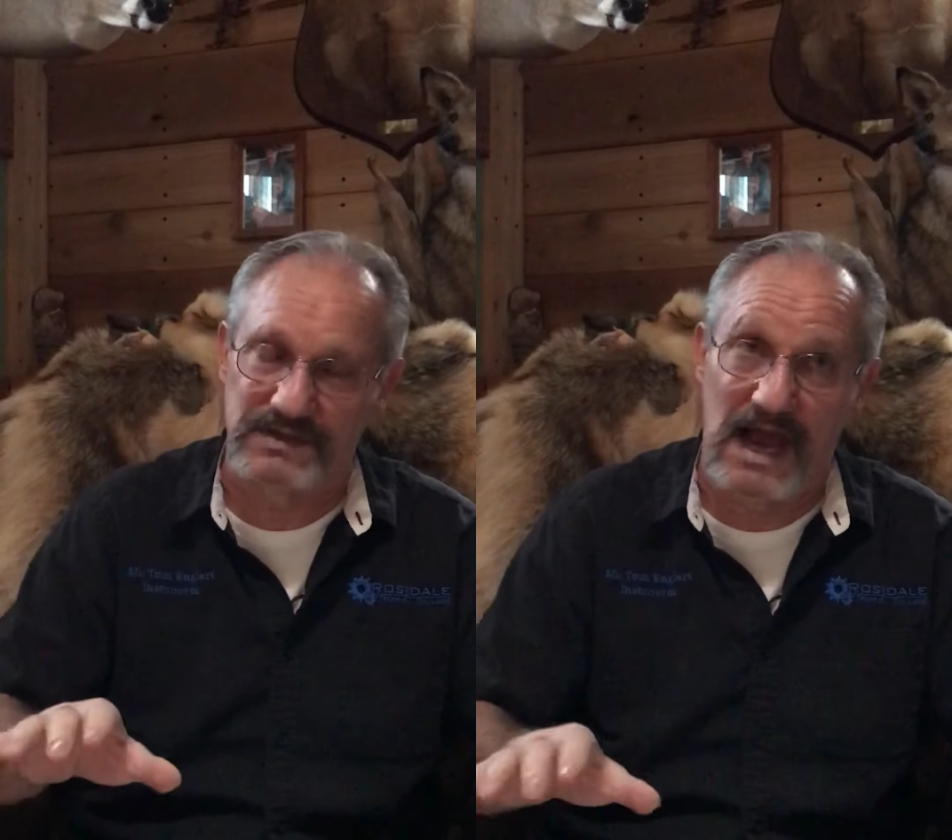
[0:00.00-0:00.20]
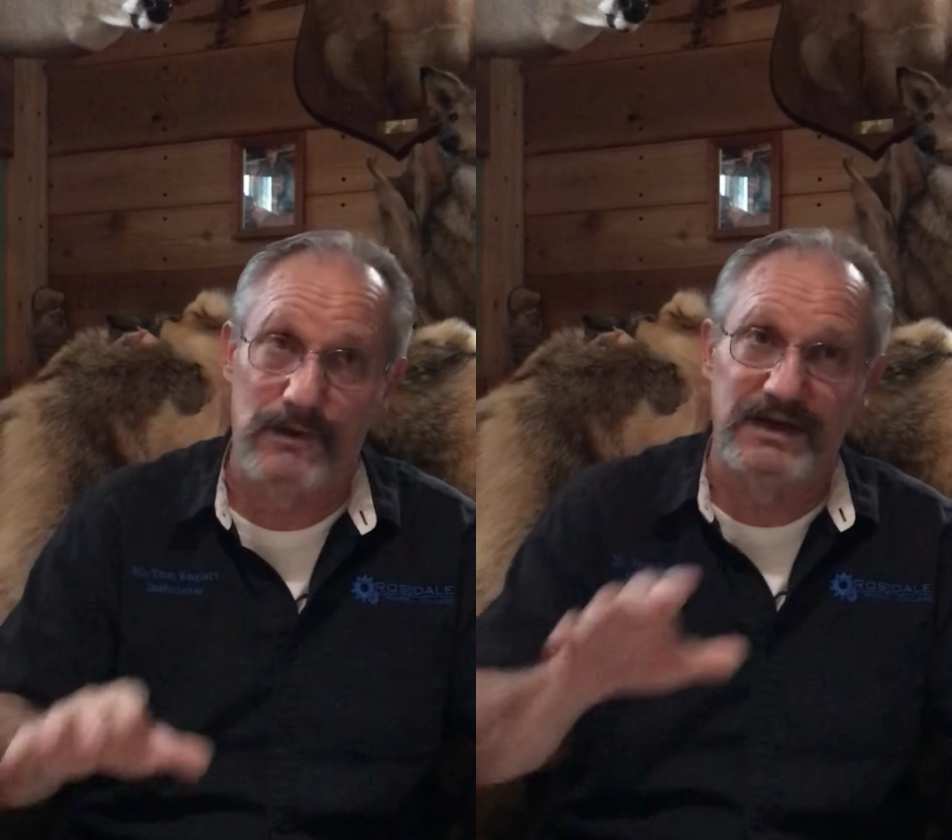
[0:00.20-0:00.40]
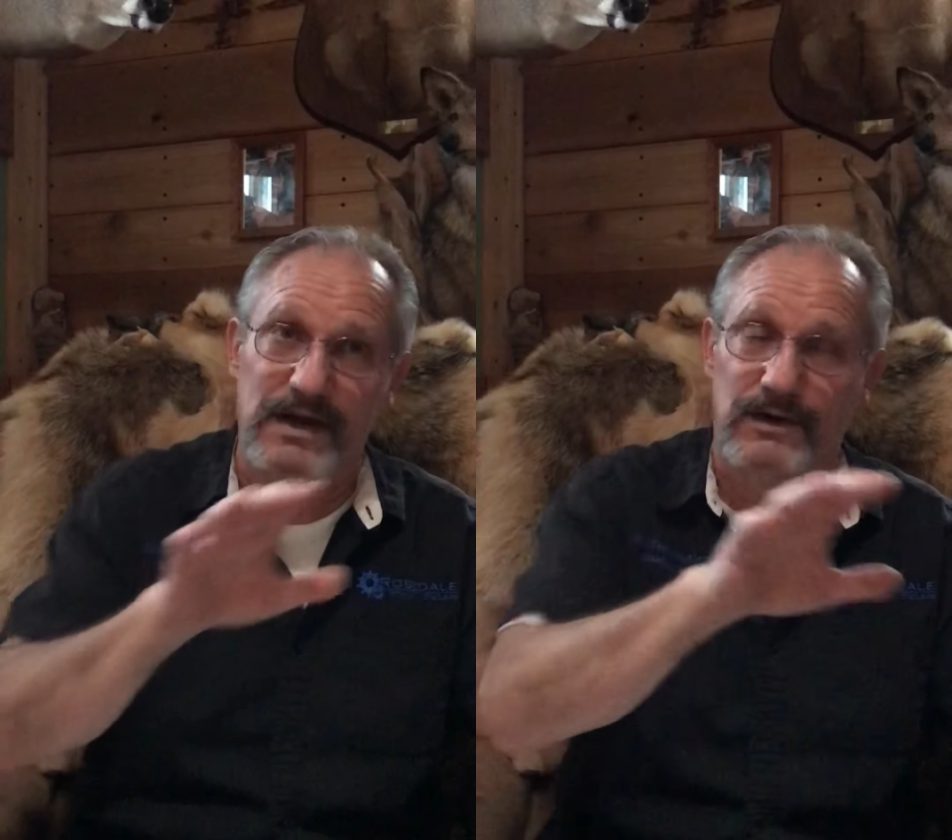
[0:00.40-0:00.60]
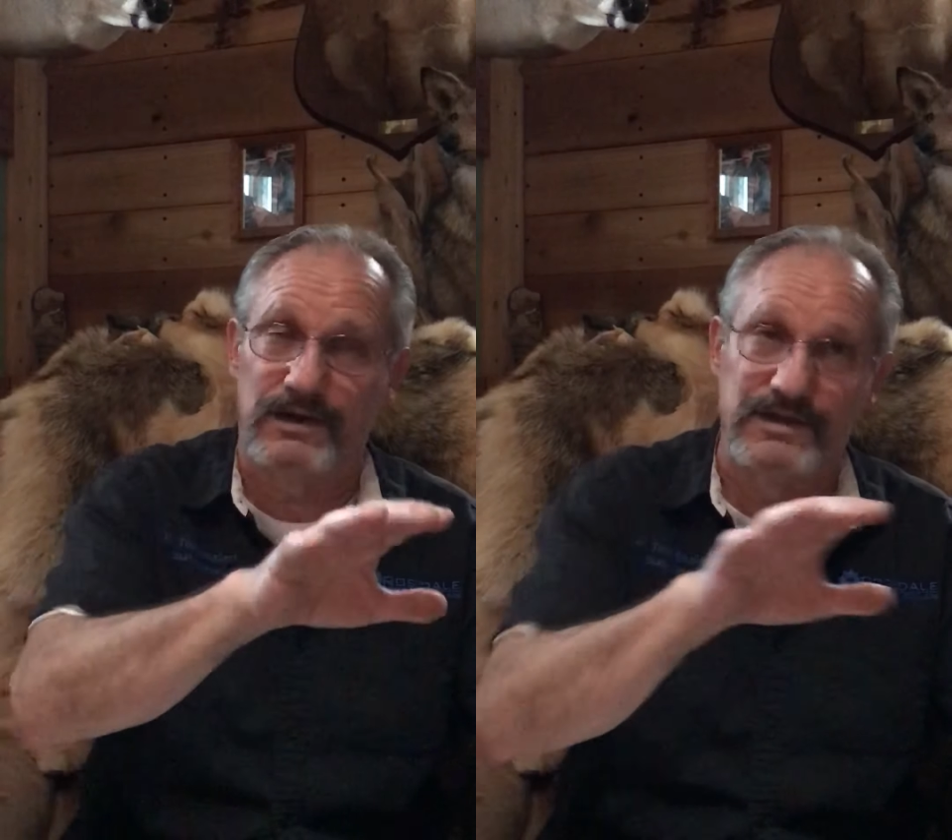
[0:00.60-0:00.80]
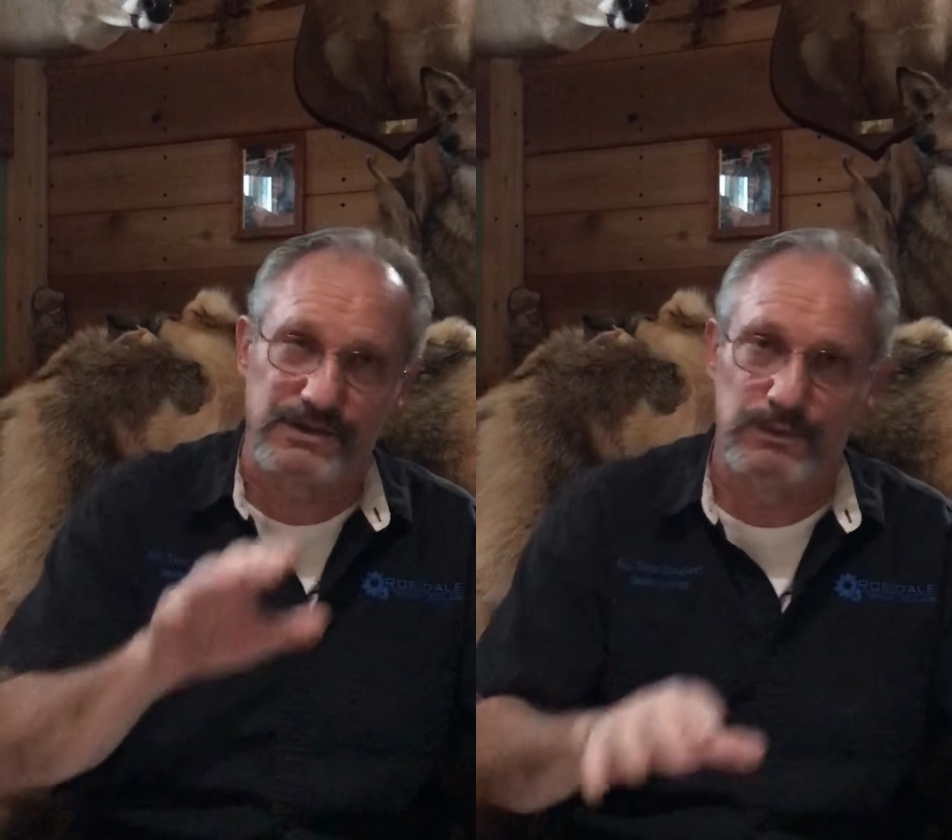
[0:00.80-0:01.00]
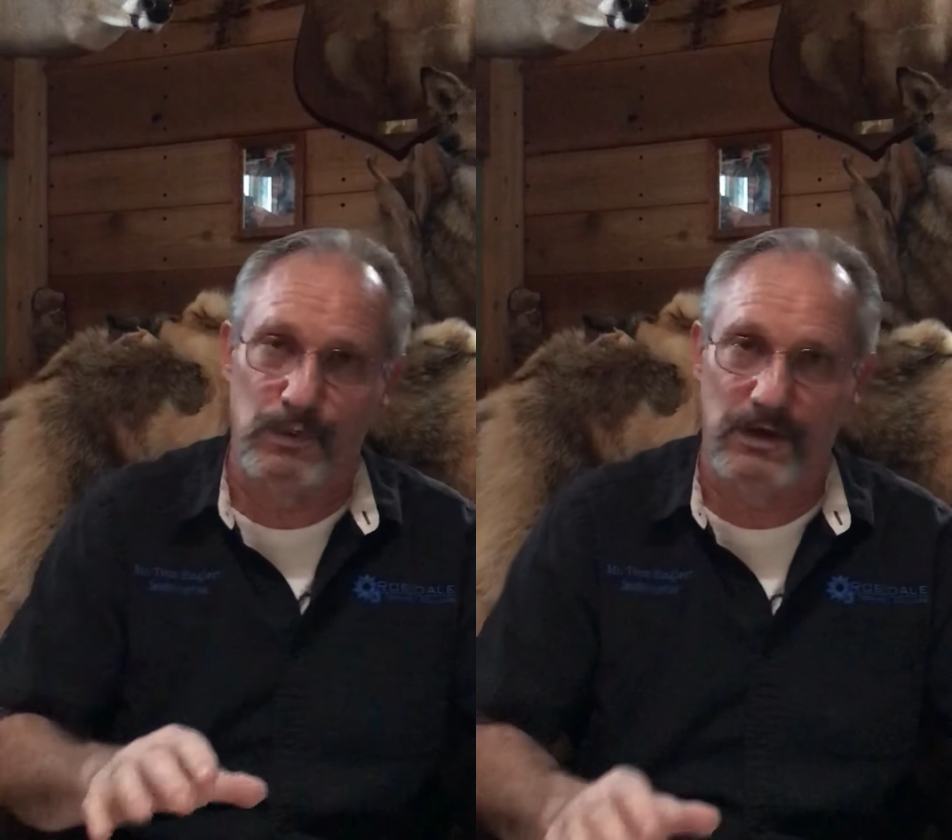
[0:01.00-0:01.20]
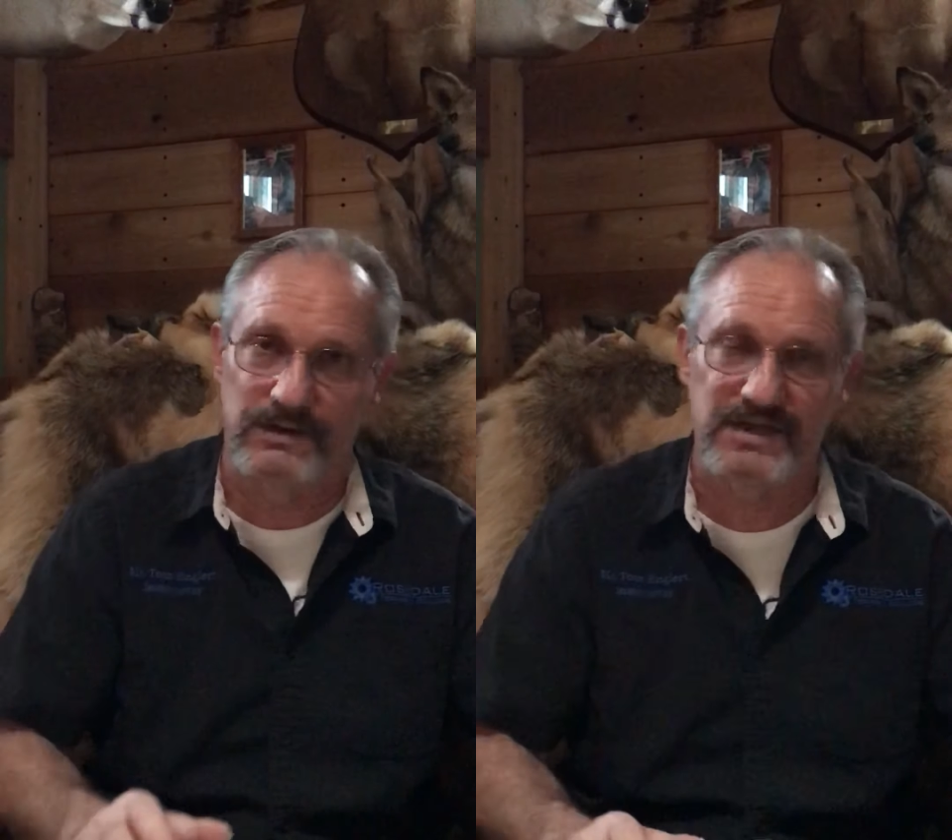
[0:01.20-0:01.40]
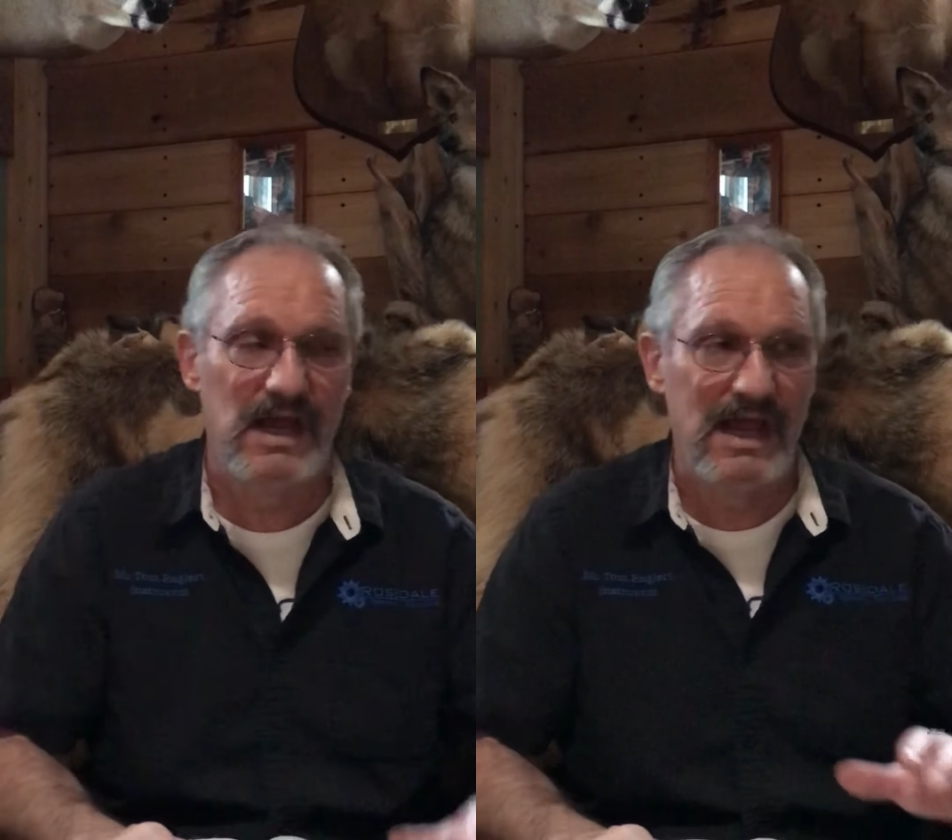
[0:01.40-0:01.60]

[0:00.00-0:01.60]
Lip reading: how an air conditioner works,